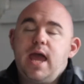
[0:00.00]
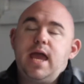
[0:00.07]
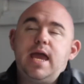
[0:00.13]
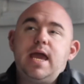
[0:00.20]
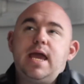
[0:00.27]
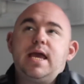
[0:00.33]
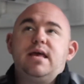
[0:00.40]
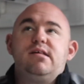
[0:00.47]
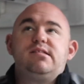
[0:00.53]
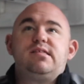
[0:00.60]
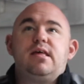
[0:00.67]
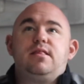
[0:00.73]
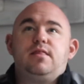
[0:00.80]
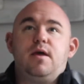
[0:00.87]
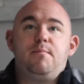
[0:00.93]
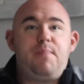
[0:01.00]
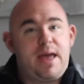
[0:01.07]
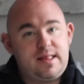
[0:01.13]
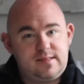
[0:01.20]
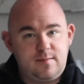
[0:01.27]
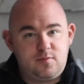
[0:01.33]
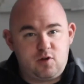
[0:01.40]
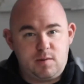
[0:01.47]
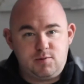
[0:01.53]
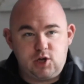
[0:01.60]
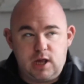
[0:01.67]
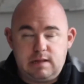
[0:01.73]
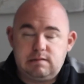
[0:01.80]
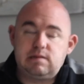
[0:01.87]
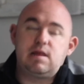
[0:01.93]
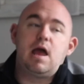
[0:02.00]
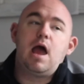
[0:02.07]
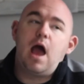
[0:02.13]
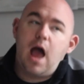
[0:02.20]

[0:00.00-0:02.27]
is the paid subscriptions.